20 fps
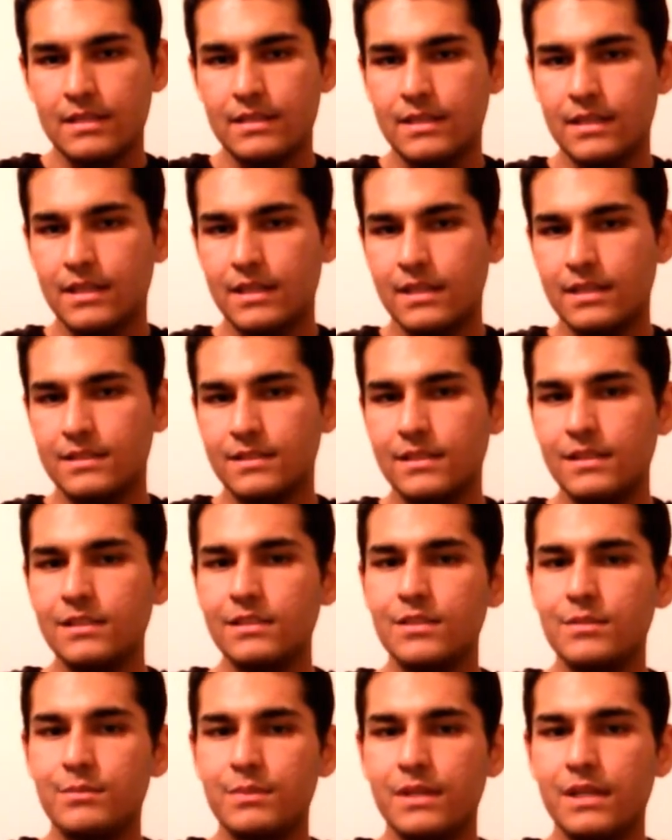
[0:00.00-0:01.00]
the
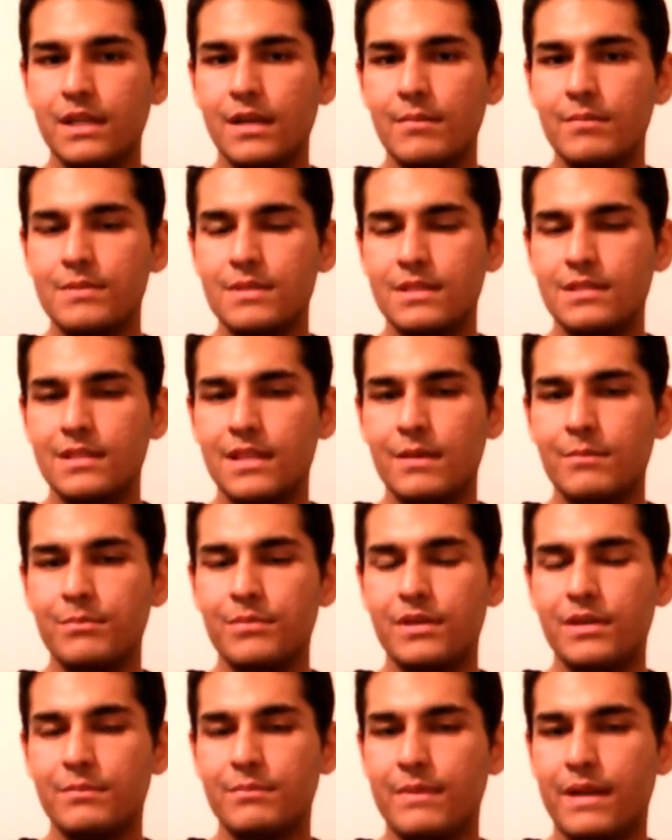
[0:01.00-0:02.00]
conductor becomes a
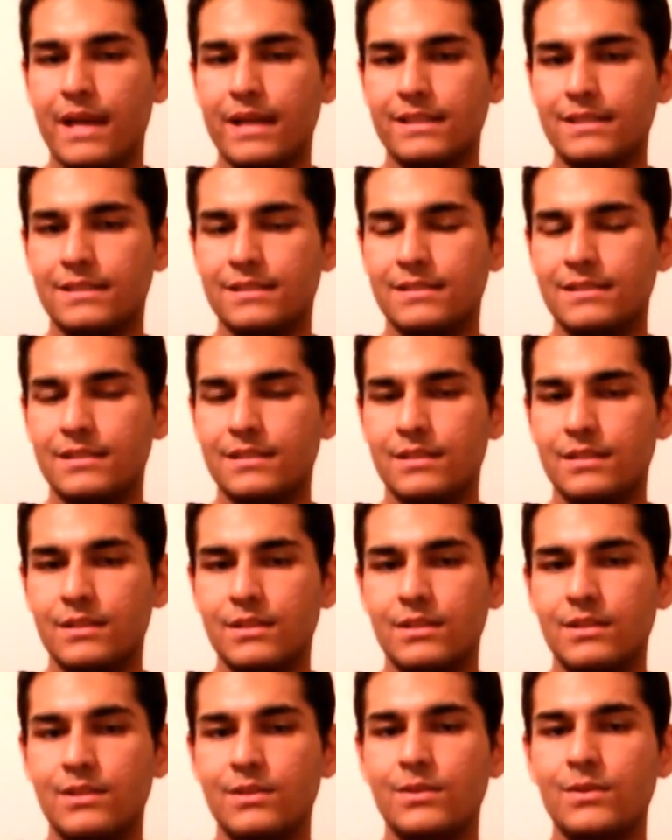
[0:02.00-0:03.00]
temporary magnet,
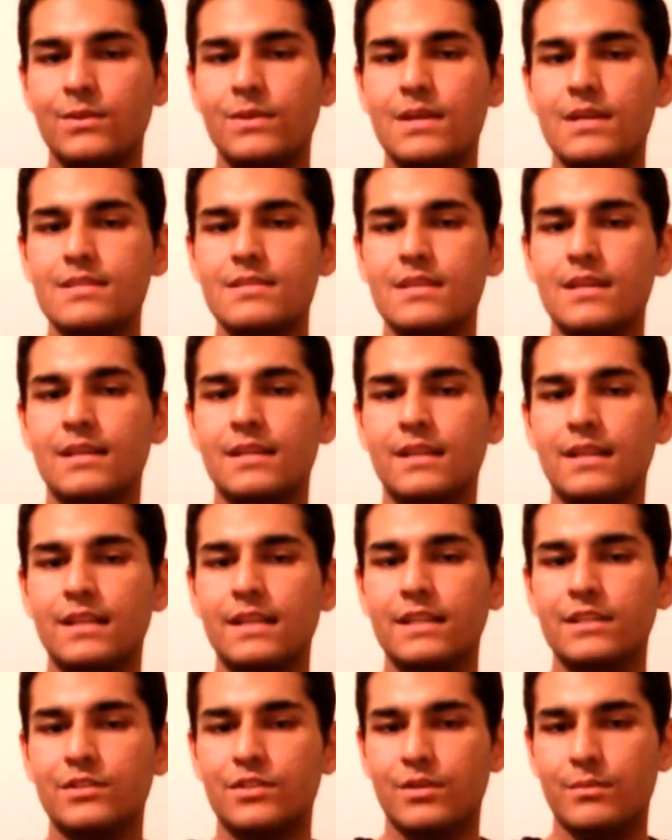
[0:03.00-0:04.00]
known as an
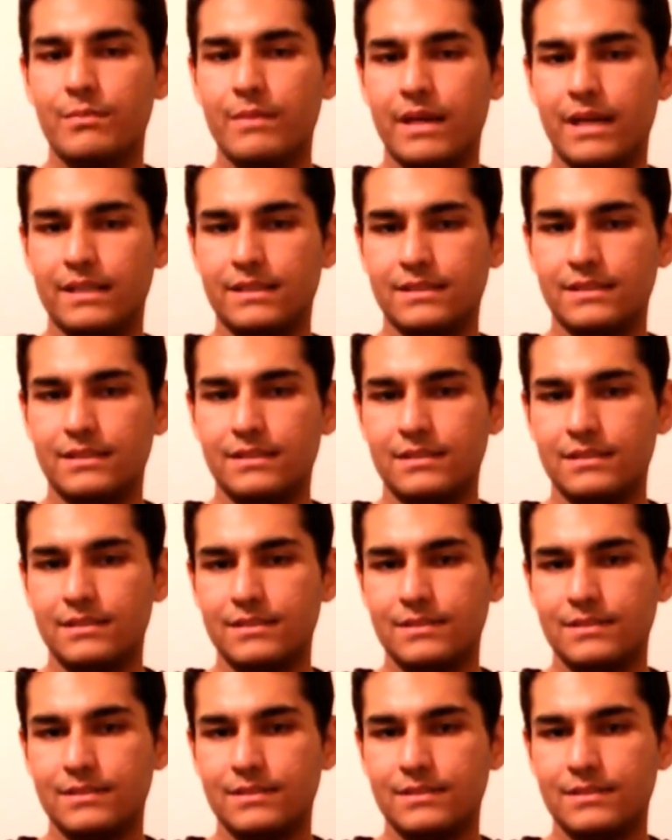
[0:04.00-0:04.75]
electromagnet.